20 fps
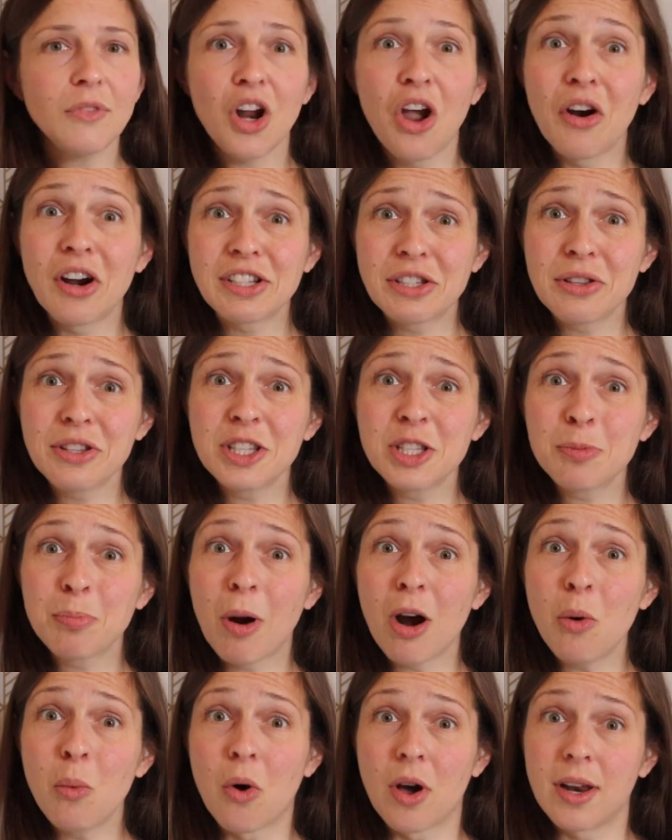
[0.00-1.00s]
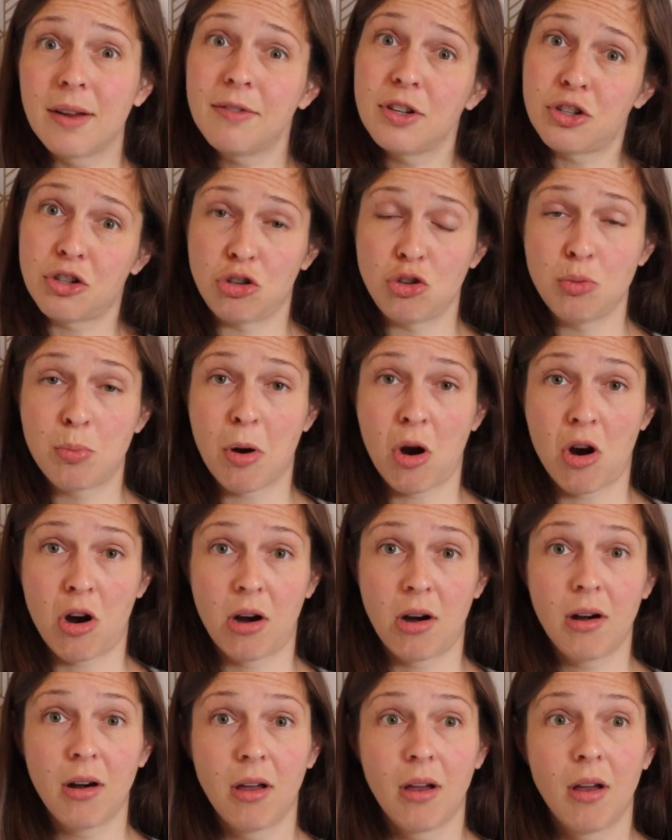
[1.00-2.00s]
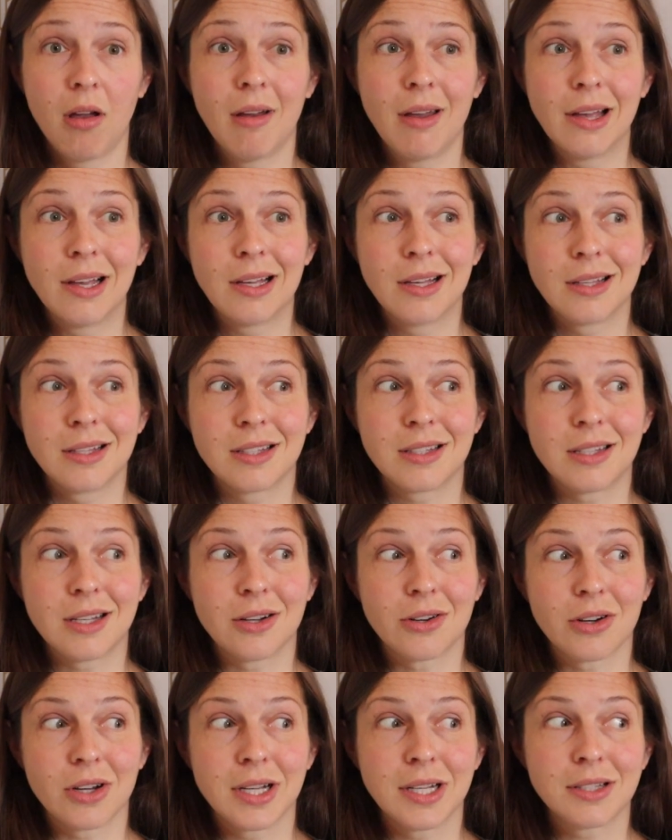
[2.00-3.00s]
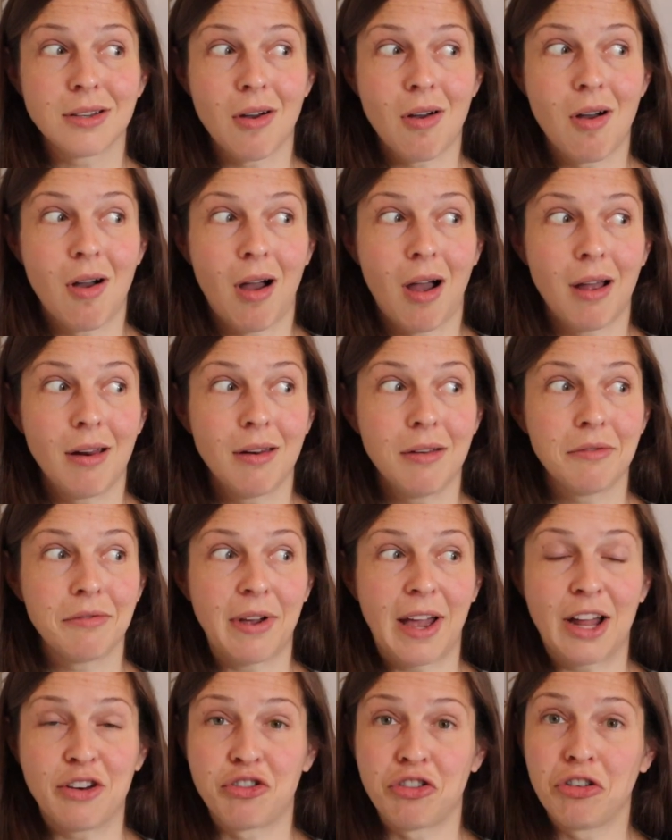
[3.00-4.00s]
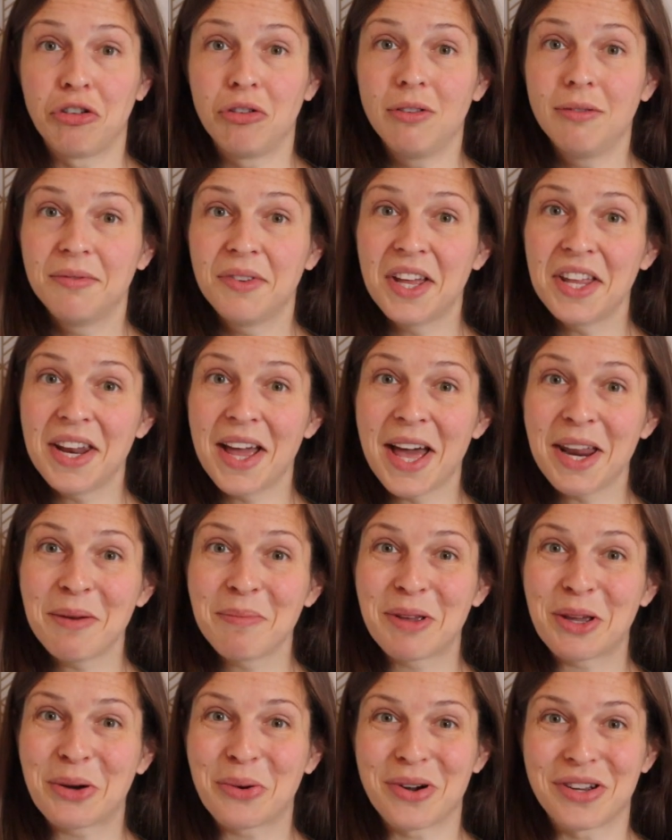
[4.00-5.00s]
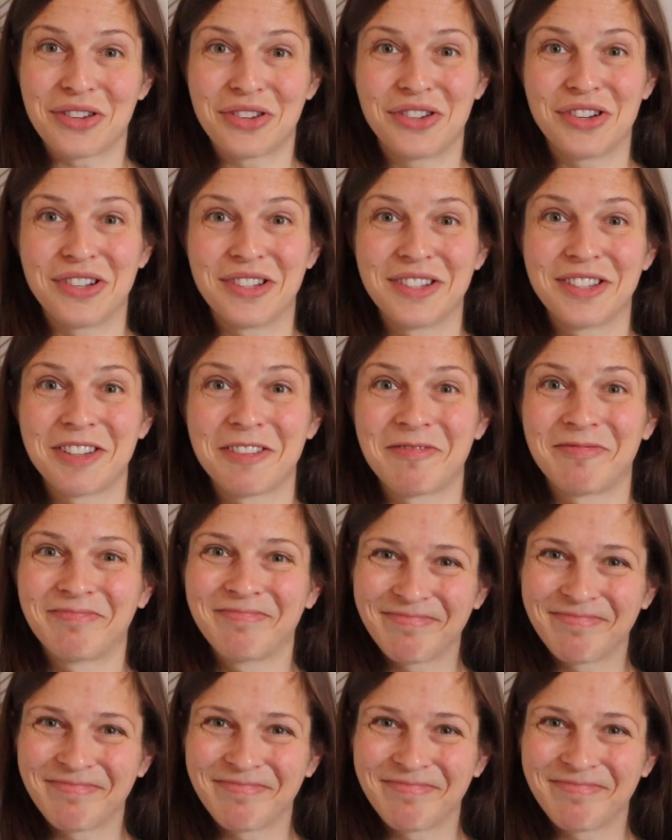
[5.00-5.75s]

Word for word: Alright, so this is part one of a two-part series on vaginal anatomy questions.